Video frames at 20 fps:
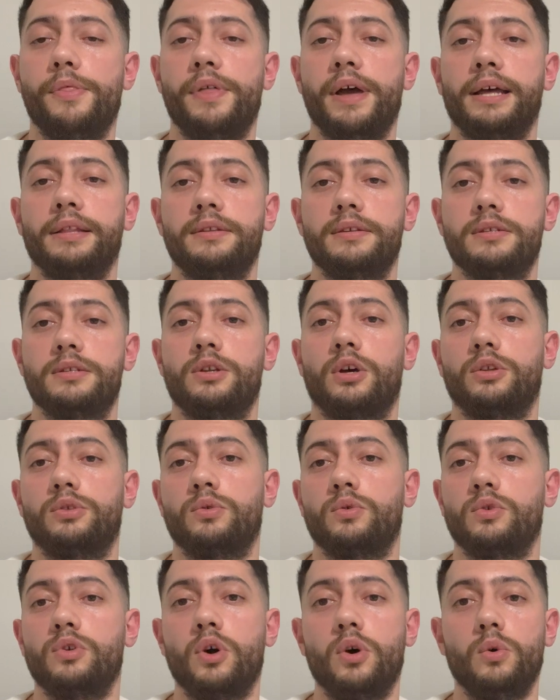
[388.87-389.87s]
that is not
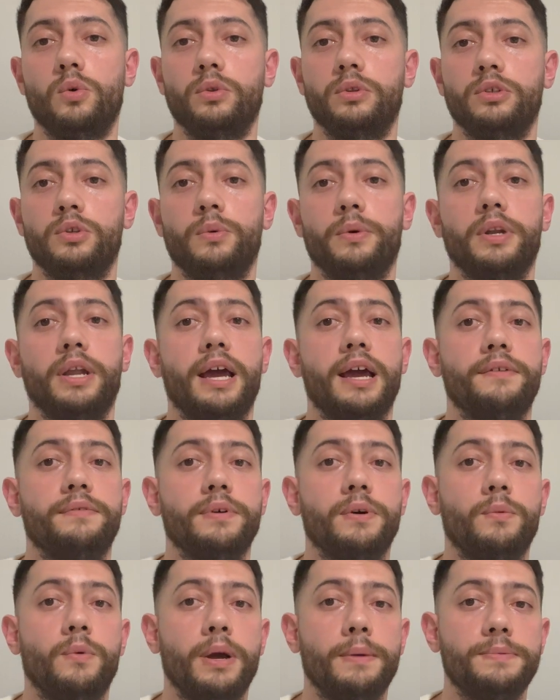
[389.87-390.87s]
your goal. You want to have
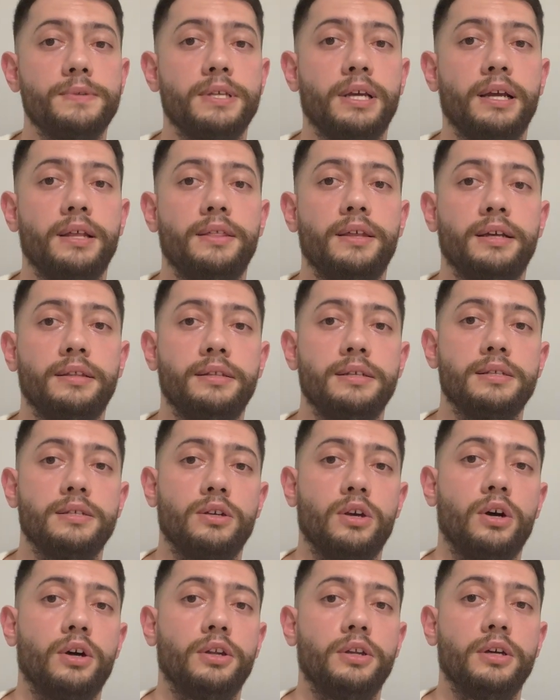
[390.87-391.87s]
a website that is
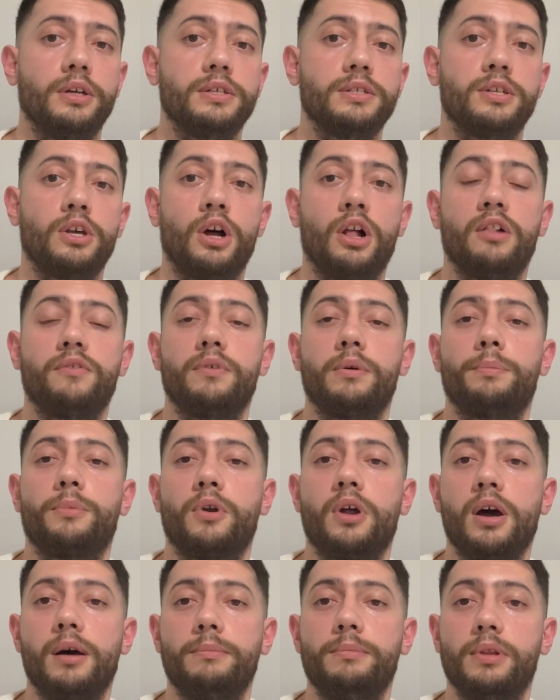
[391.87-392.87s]
gonna solve a
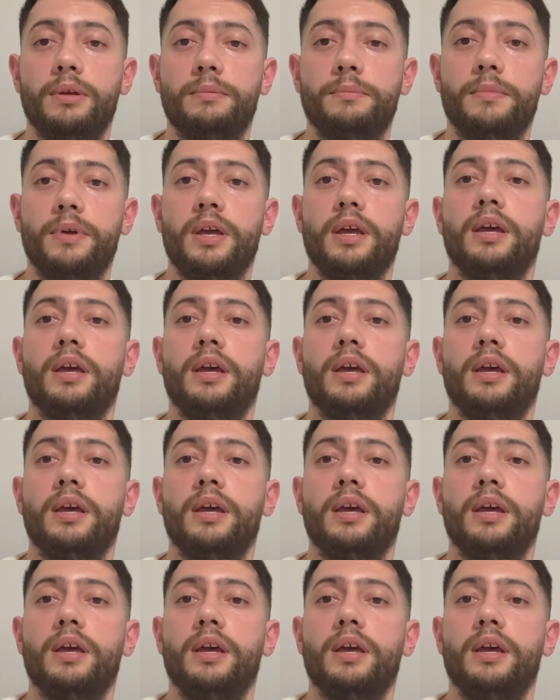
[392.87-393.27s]
problem.